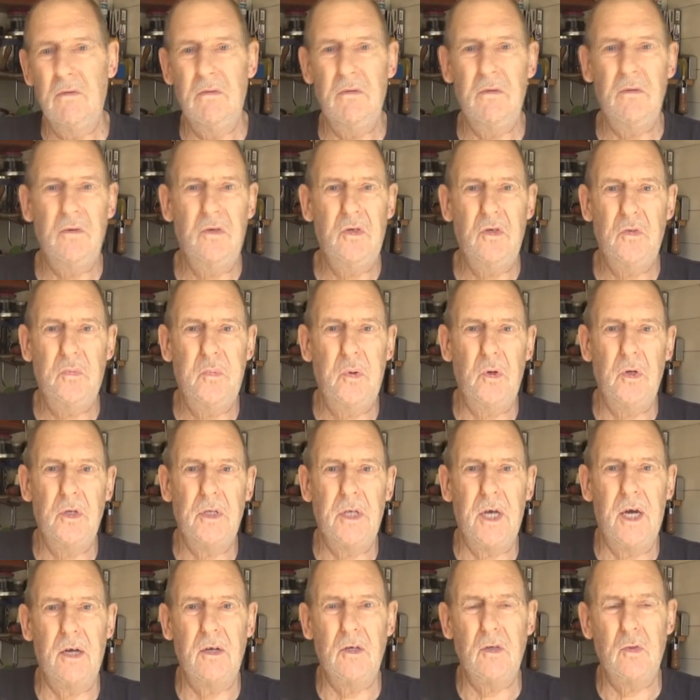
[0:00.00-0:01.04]
You just put it
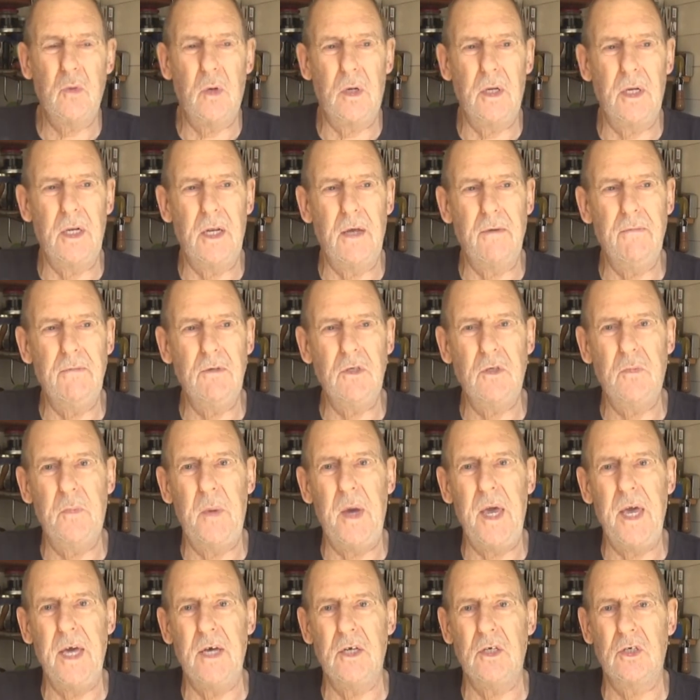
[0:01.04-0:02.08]
down as 111
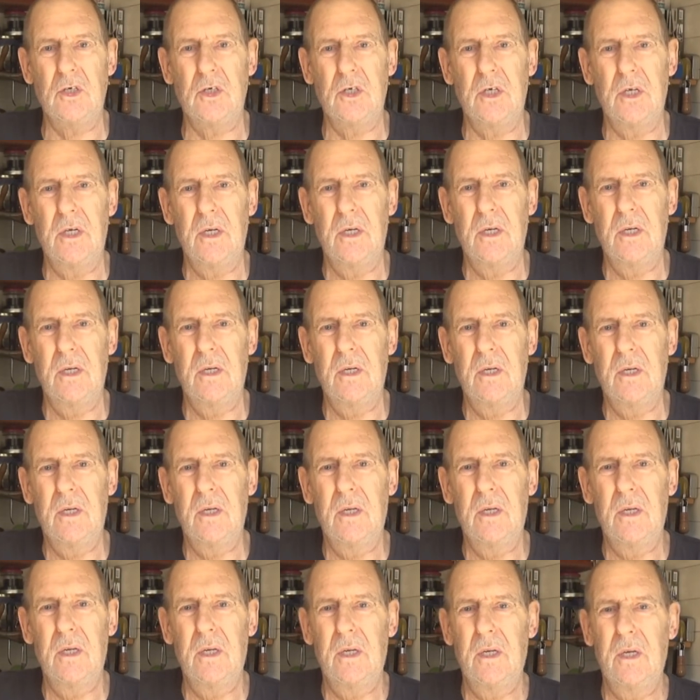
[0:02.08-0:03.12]
spares.
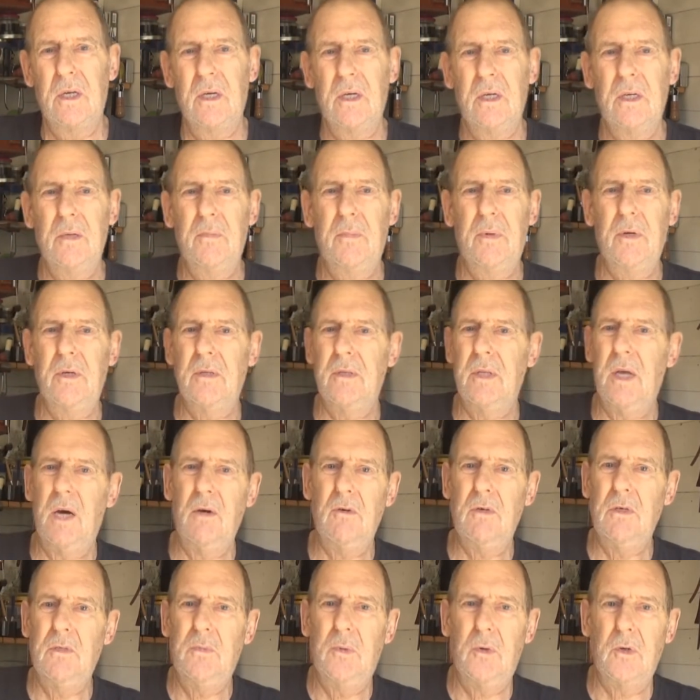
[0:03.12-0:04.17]
But
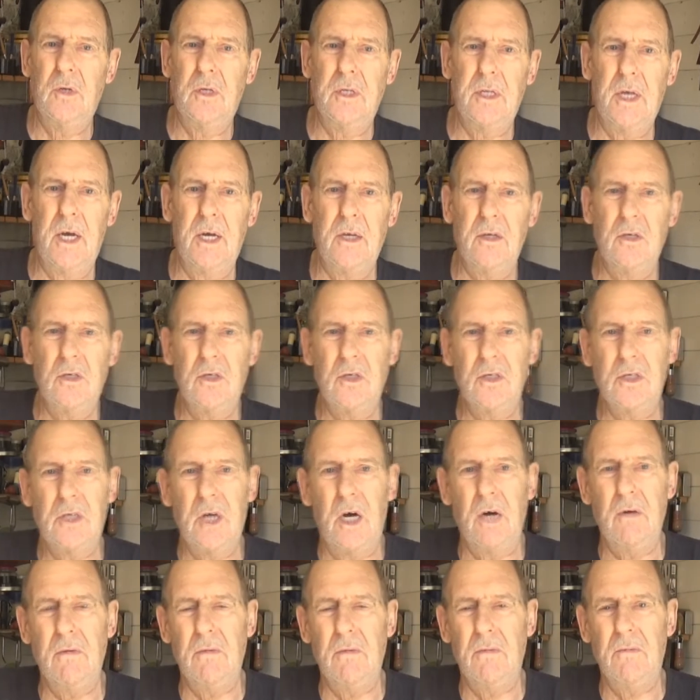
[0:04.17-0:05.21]
no, he's putting it down as a
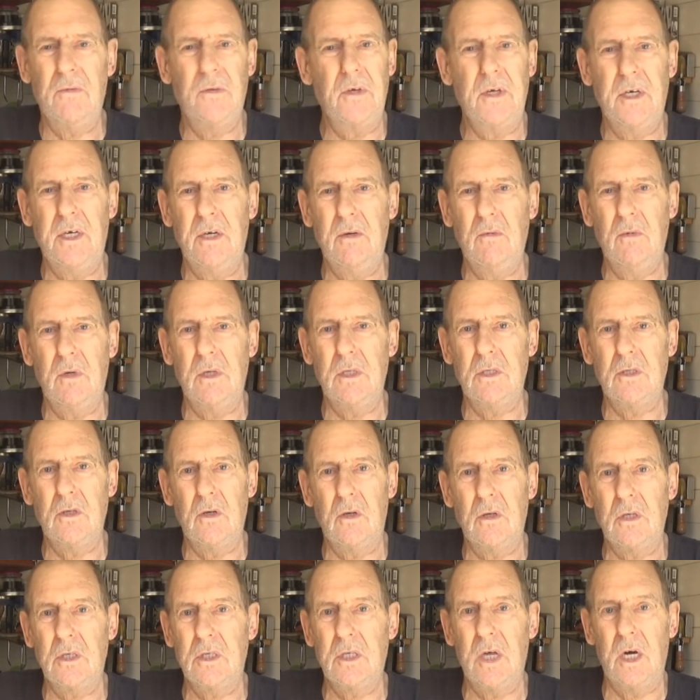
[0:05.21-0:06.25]
stove. I'm thinking, well, it's
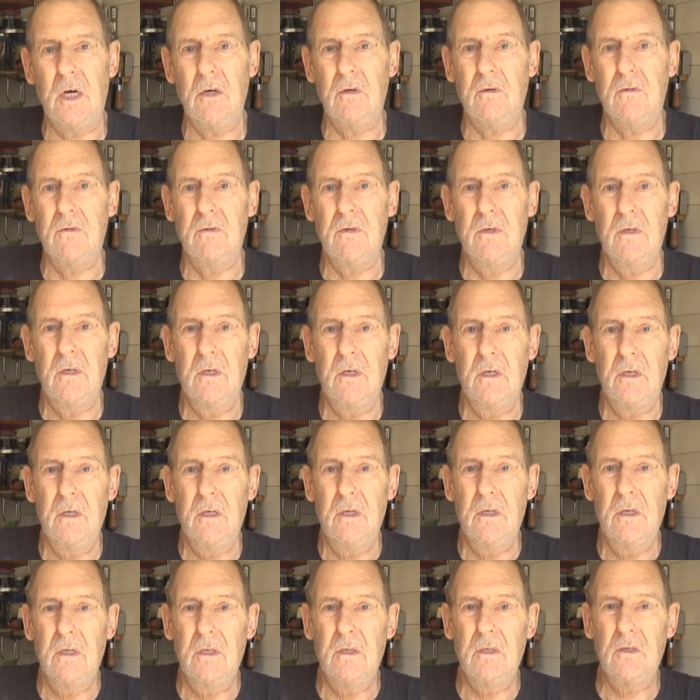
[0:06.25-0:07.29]
not a stove.
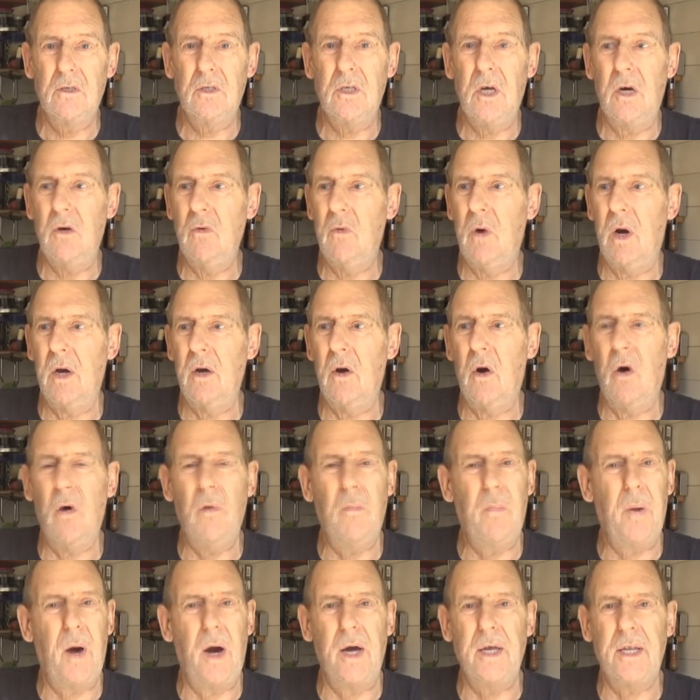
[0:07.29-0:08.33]
There's no way I'd
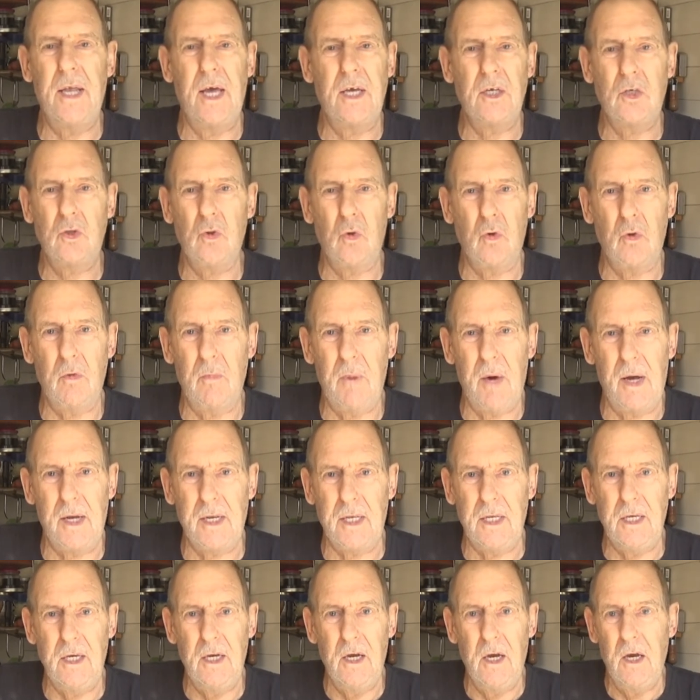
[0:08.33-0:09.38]
pay that sort of
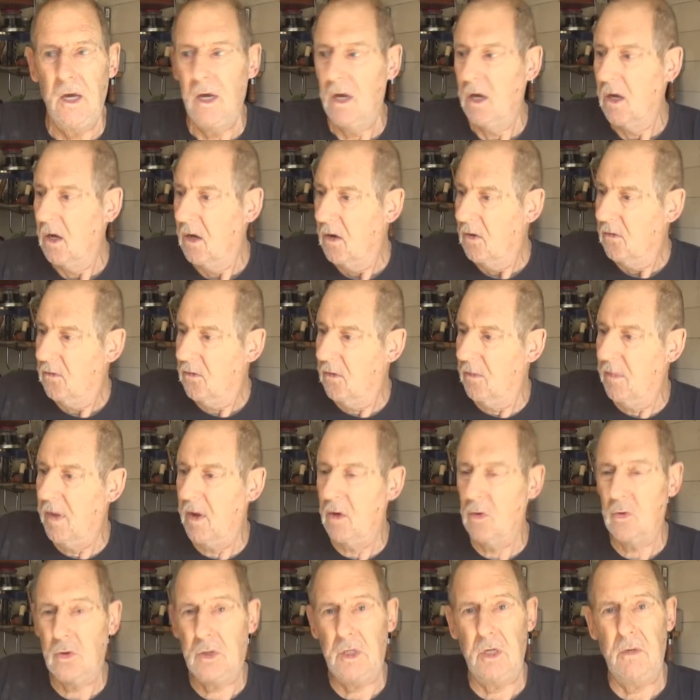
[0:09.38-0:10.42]
money for a
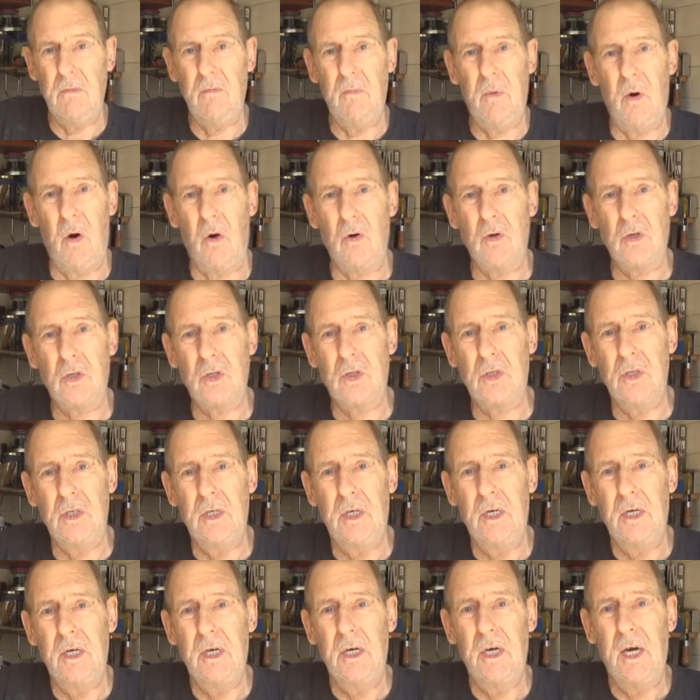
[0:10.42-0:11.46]
metal tin box
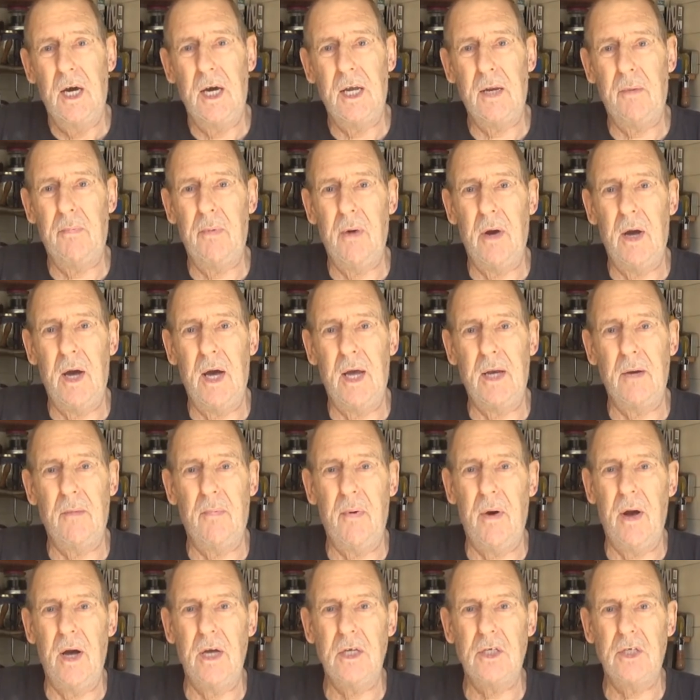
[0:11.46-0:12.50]
and a
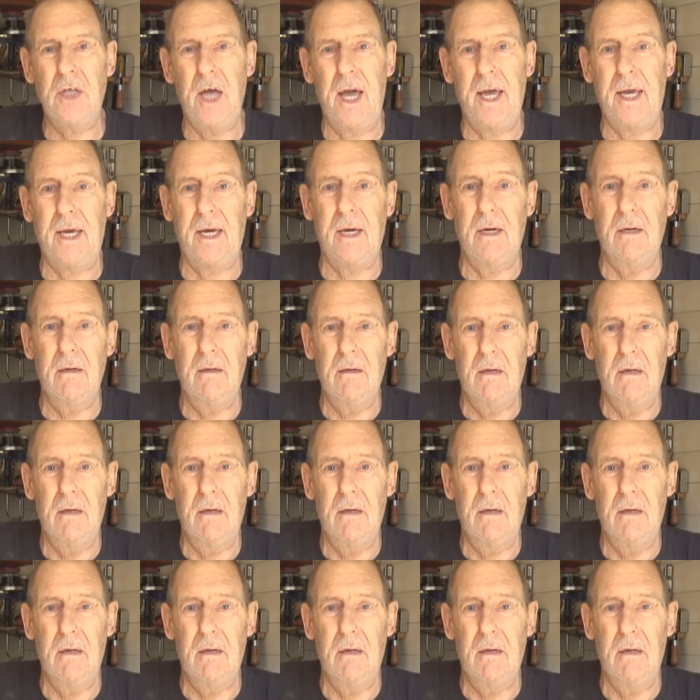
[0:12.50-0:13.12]
brass tank.